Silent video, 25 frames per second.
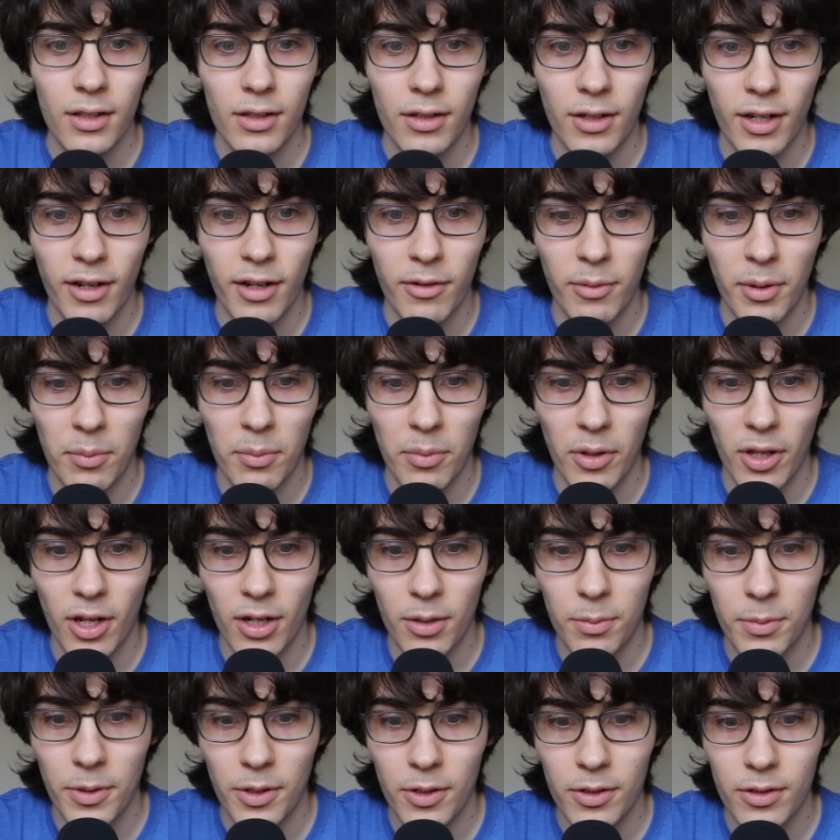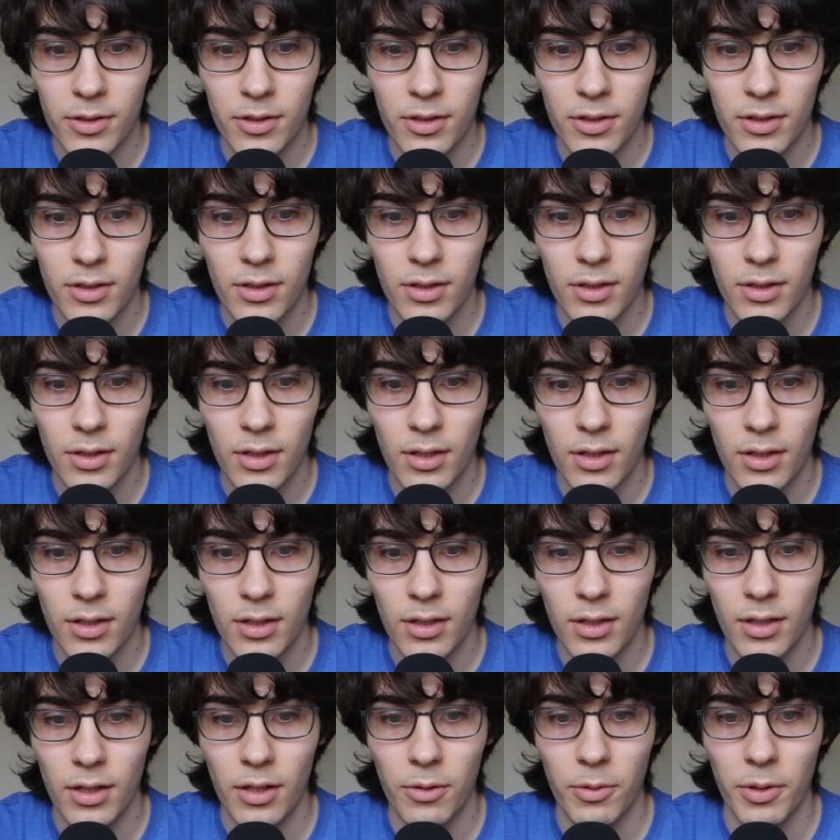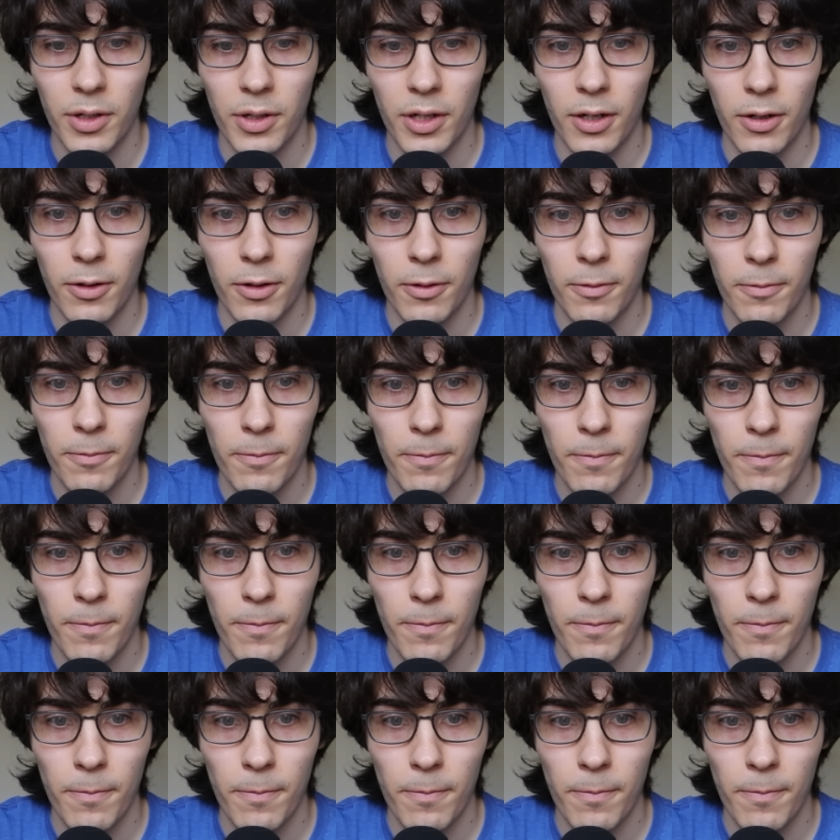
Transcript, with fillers: Did I have my blog post? Here we go.